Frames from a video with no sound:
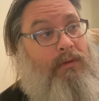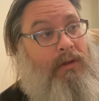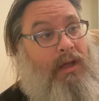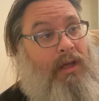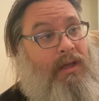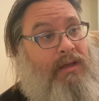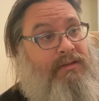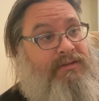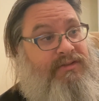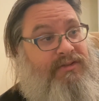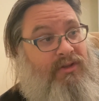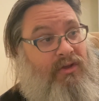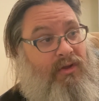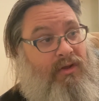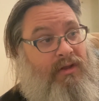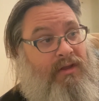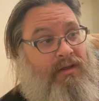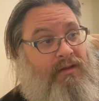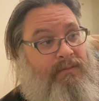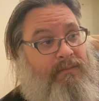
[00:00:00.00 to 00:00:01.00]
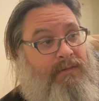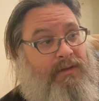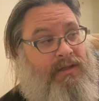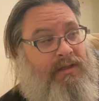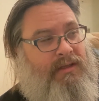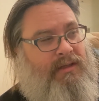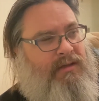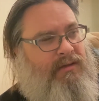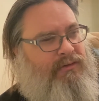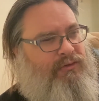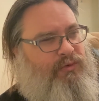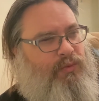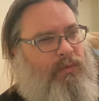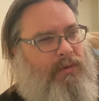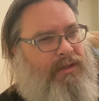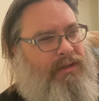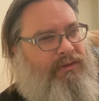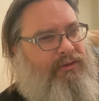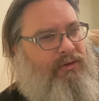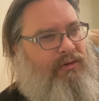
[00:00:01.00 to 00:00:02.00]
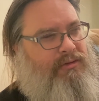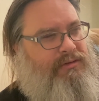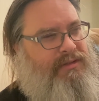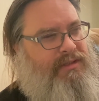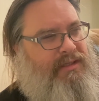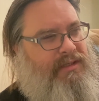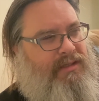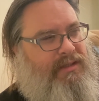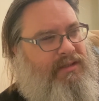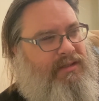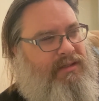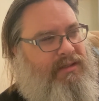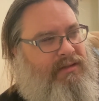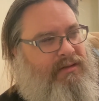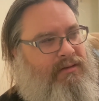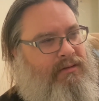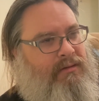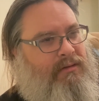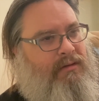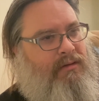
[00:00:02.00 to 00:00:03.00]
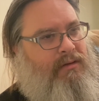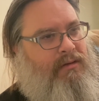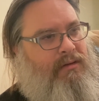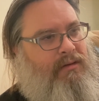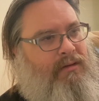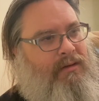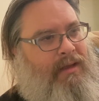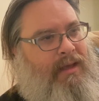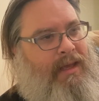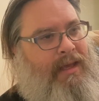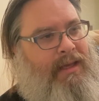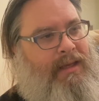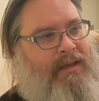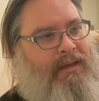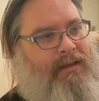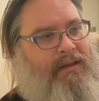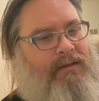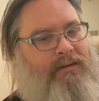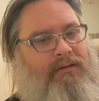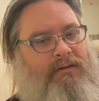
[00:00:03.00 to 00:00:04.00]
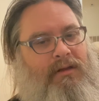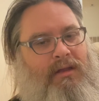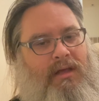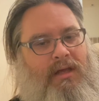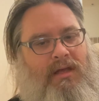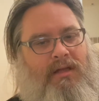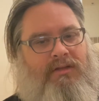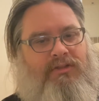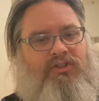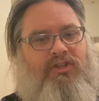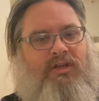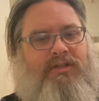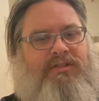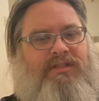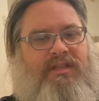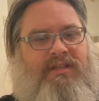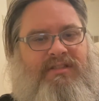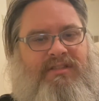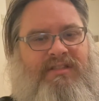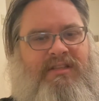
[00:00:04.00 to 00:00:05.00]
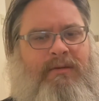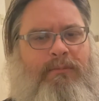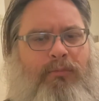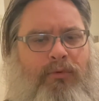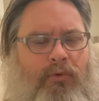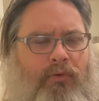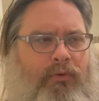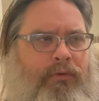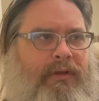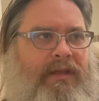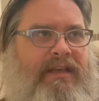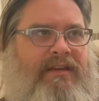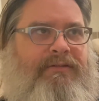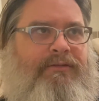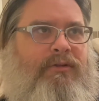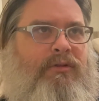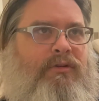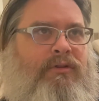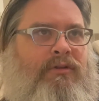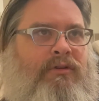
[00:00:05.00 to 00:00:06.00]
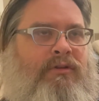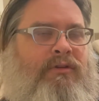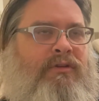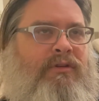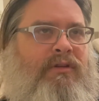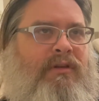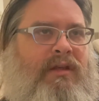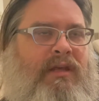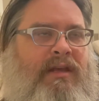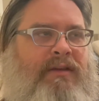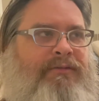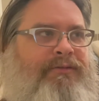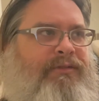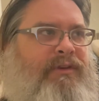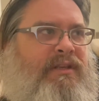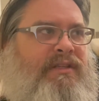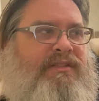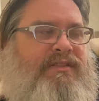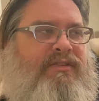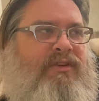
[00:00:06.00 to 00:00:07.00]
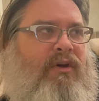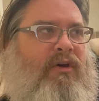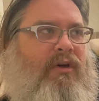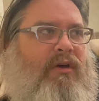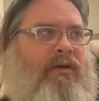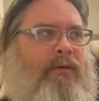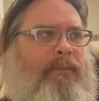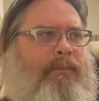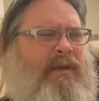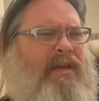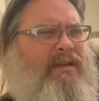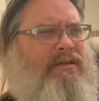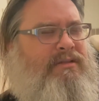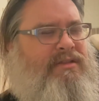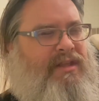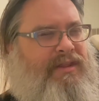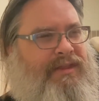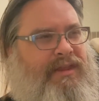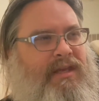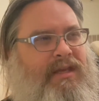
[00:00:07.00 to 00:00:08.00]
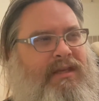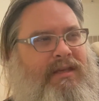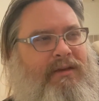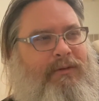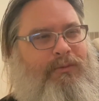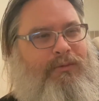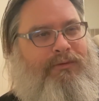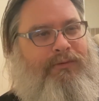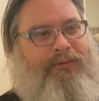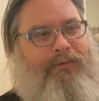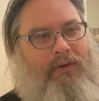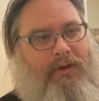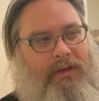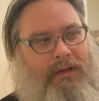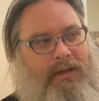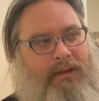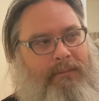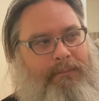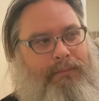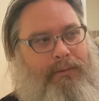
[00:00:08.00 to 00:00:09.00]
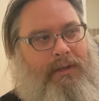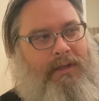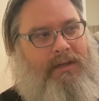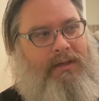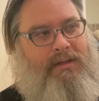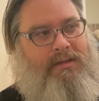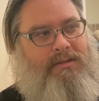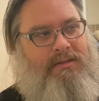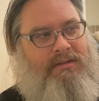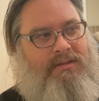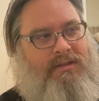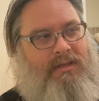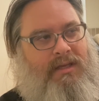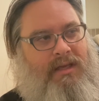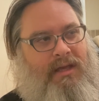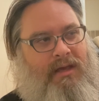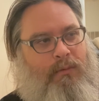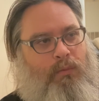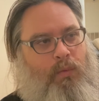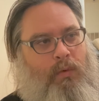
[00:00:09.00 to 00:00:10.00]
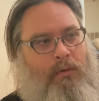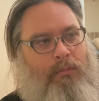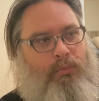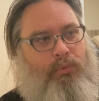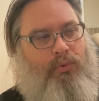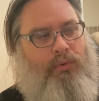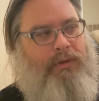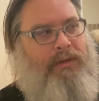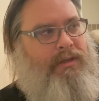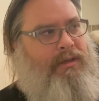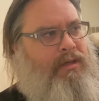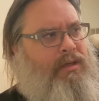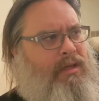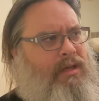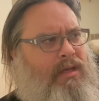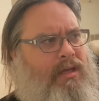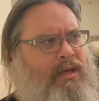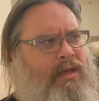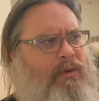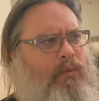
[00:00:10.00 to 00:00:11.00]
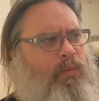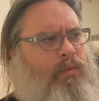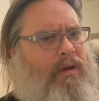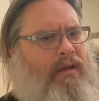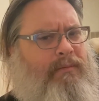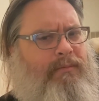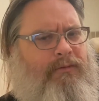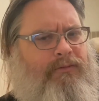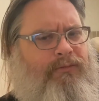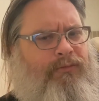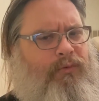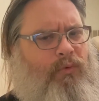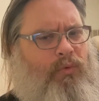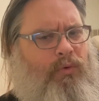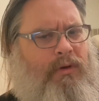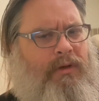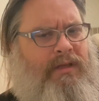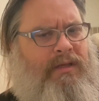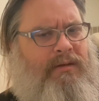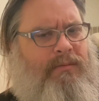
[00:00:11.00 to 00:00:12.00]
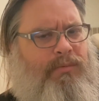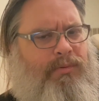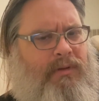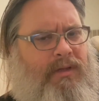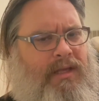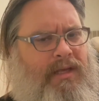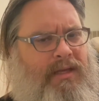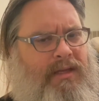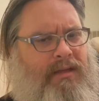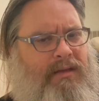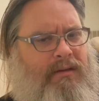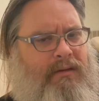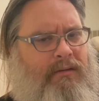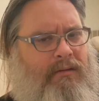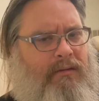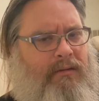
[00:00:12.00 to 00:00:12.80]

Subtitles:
I saw him in 2013, And Justin Timberlake, even if he saw, because I think it was funny, because at one point, right before he played,